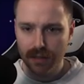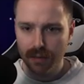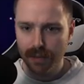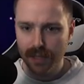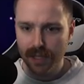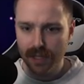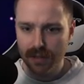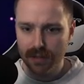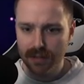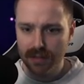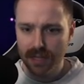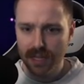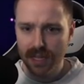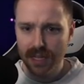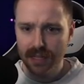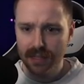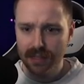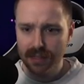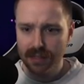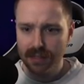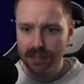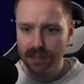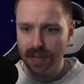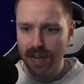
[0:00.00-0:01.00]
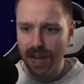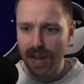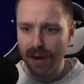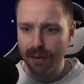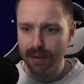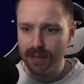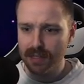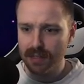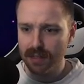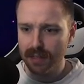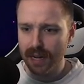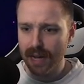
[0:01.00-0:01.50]
Can we use these? Yeah,
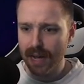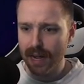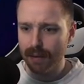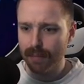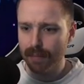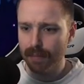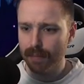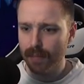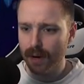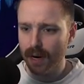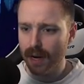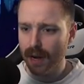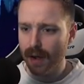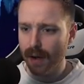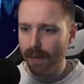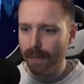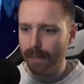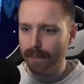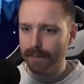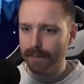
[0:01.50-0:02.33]
we still got them right now.